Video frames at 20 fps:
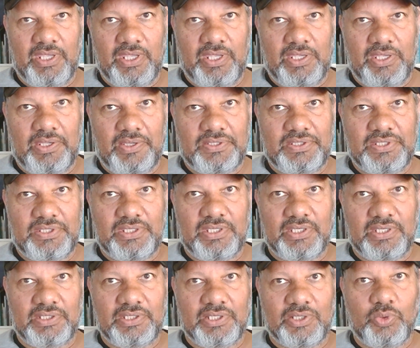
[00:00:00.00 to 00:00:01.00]
You see,
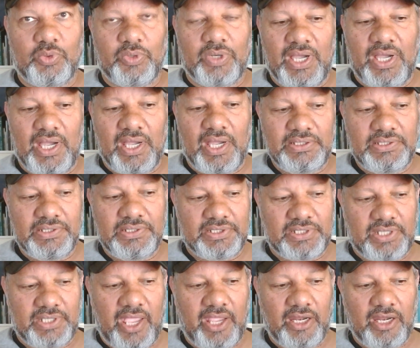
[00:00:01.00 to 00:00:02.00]
the
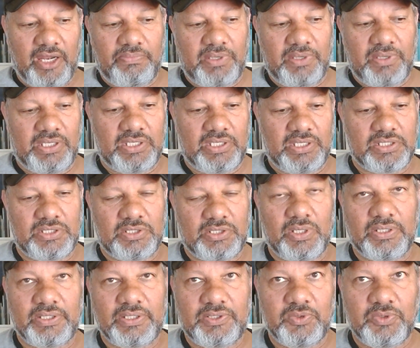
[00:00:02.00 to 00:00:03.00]
Quran's Arabic is
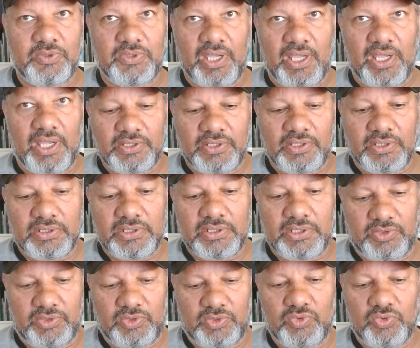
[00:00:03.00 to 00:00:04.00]
not, you can't
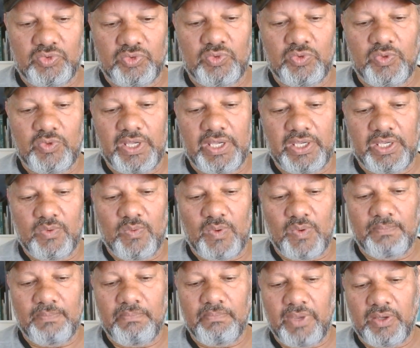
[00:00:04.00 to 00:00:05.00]
do a
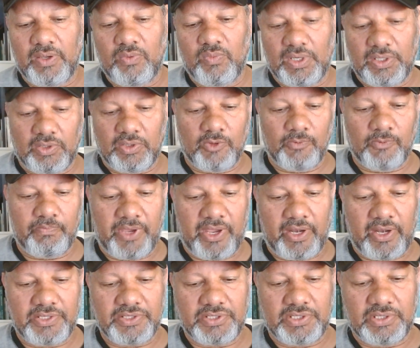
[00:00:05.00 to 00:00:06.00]
one-by-one
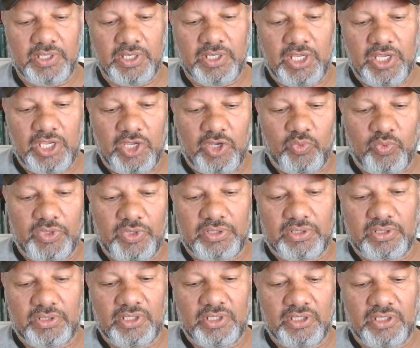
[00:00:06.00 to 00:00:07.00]
comparison
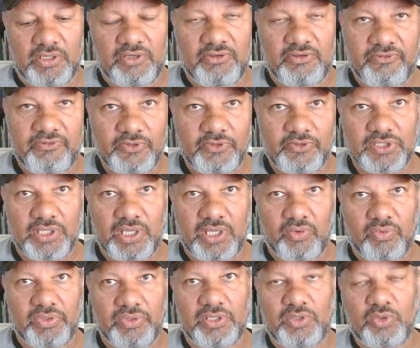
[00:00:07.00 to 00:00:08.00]
with the
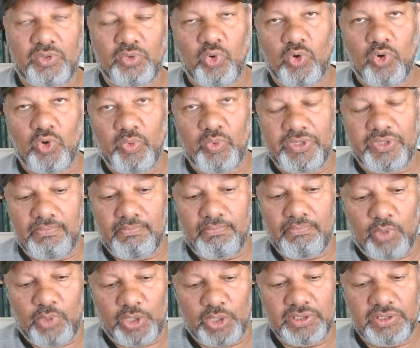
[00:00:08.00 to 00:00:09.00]
Fusha, with the
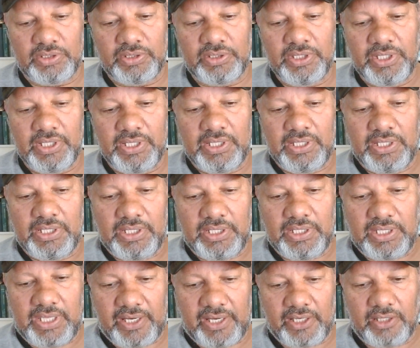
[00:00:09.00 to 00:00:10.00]
modern
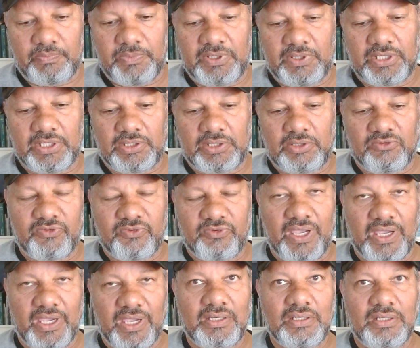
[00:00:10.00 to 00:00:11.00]
Arabic that you
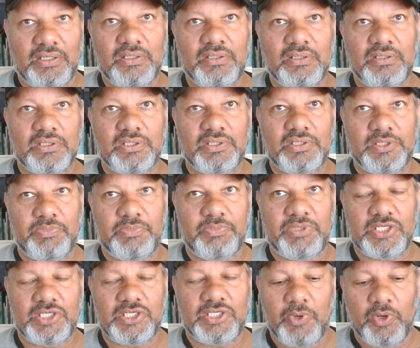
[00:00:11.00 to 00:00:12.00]
find
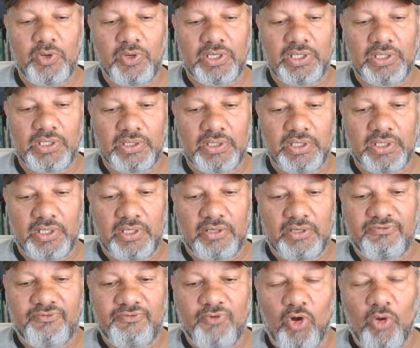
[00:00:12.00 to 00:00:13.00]
being spoken
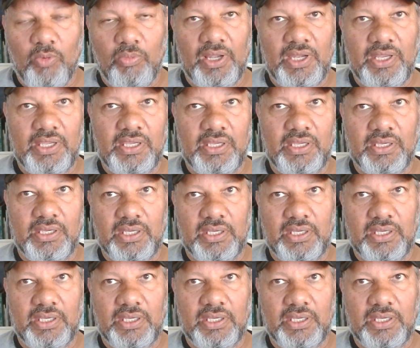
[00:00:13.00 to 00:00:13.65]
formally